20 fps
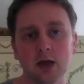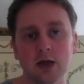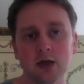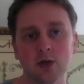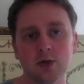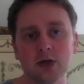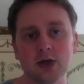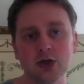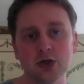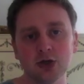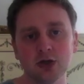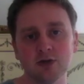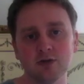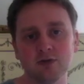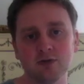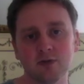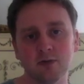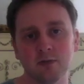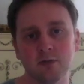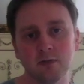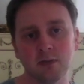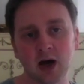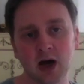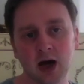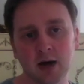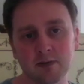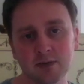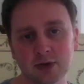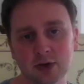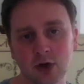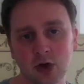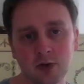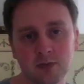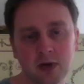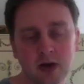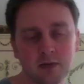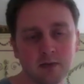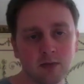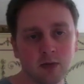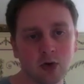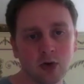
He should have perhaps gone a bit